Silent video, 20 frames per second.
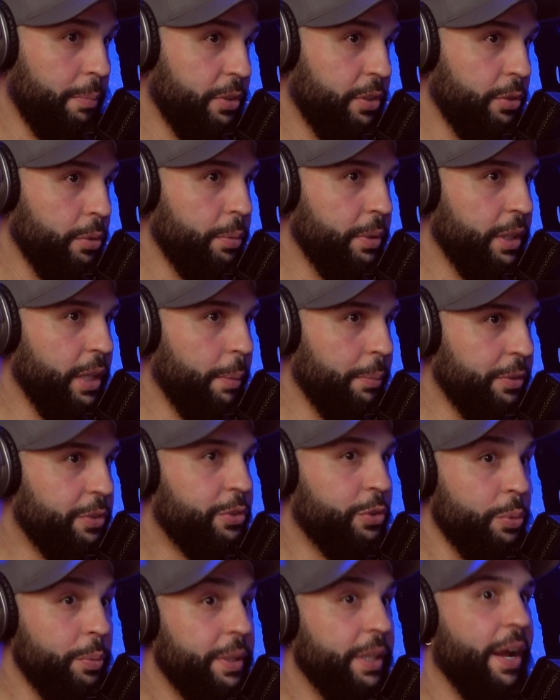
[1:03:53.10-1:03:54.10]
I'm
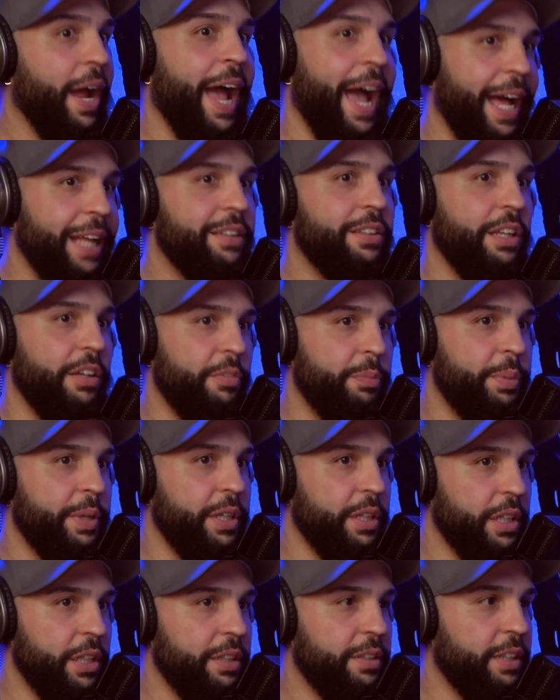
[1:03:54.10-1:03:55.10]
assuming there had to have
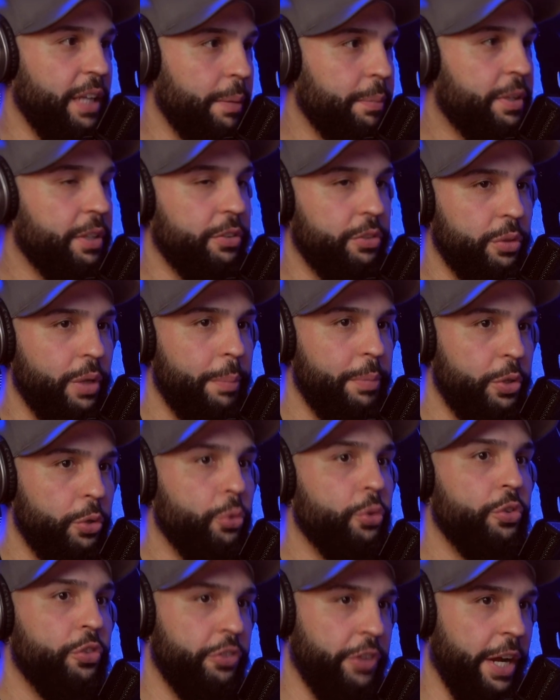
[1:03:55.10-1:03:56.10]
been a good time because
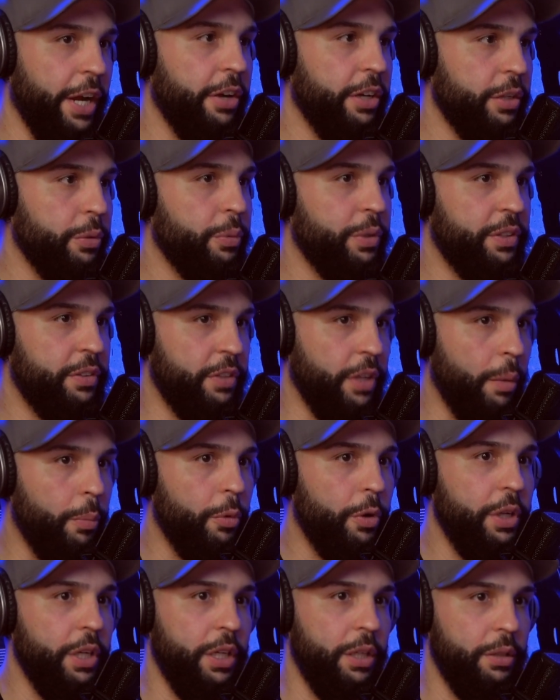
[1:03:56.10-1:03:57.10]
you shared it with
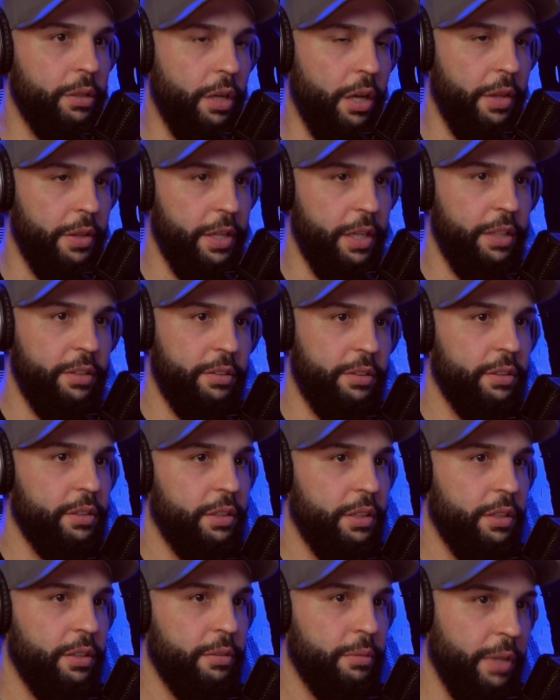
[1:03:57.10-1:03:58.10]
someone and all this,
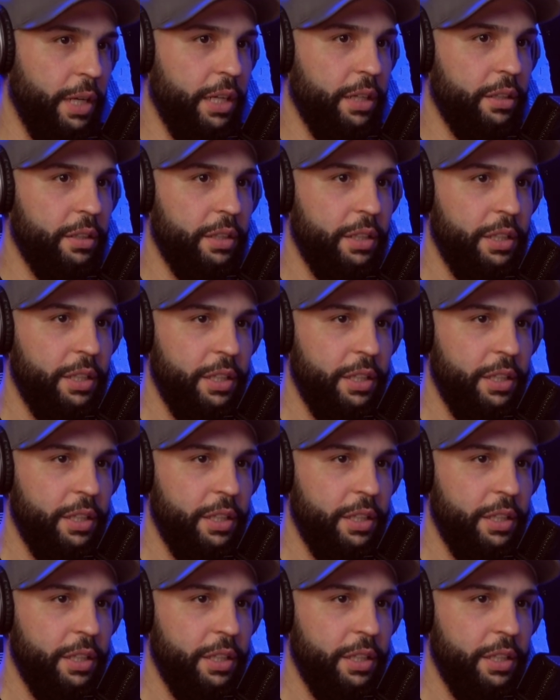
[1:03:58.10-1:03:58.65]
right?